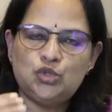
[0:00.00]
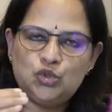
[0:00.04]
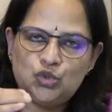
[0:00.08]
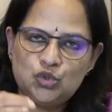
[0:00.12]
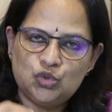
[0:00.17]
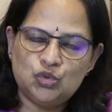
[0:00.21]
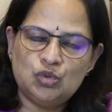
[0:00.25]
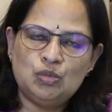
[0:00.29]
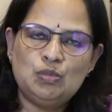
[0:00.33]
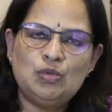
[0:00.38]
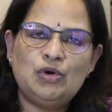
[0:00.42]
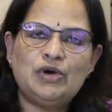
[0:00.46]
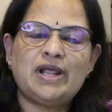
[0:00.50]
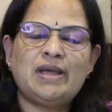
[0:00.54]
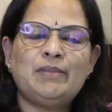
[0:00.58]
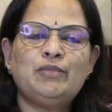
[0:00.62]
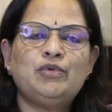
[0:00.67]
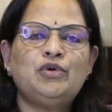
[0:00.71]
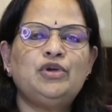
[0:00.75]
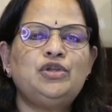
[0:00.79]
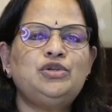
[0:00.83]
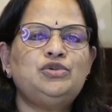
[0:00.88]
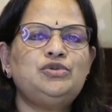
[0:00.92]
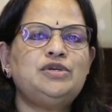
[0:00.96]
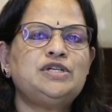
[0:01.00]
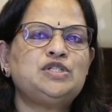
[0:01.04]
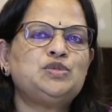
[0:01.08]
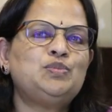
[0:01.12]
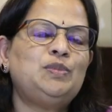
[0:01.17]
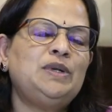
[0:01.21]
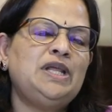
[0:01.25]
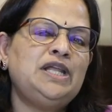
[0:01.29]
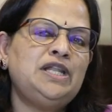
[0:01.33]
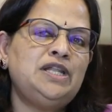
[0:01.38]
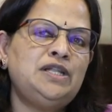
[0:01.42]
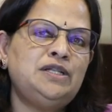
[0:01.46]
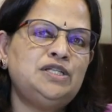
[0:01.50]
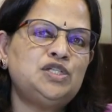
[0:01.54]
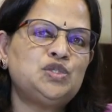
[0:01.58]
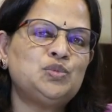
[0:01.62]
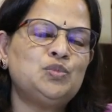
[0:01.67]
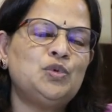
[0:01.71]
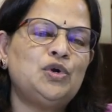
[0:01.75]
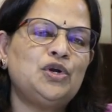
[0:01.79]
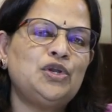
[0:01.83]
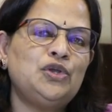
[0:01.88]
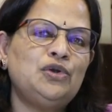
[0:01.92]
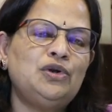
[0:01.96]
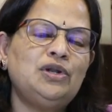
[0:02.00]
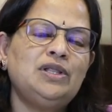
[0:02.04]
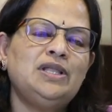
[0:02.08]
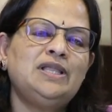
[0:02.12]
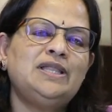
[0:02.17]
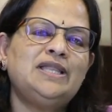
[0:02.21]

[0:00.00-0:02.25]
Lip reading: 2 more I am going to explain in this module,